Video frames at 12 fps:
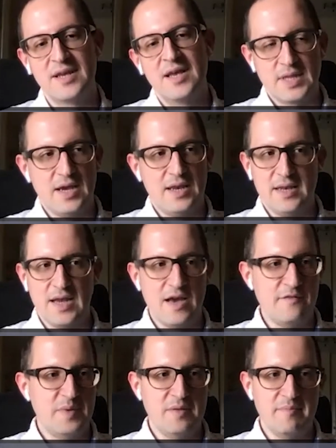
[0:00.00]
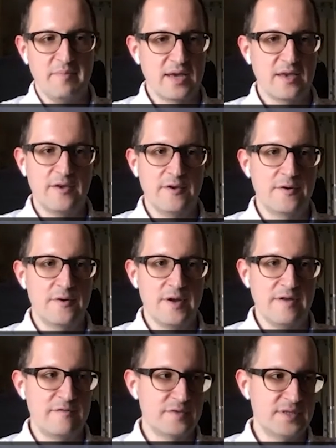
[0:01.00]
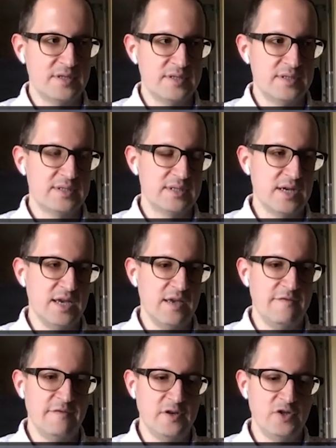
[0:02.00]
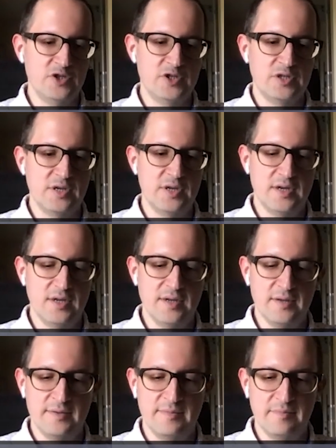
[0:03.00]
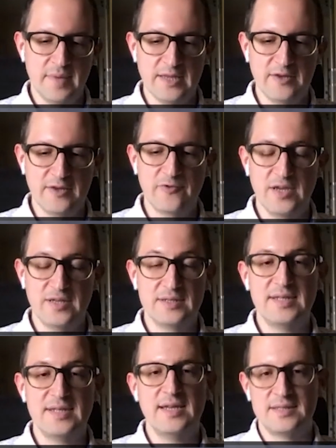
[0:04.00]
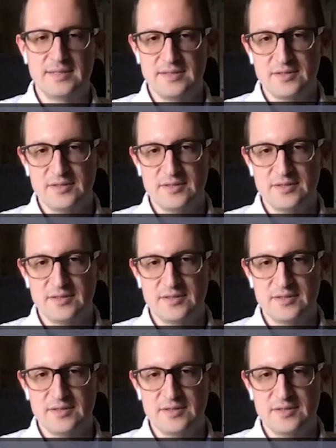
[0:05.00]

And I've been back here ever since I finished my degree in the States.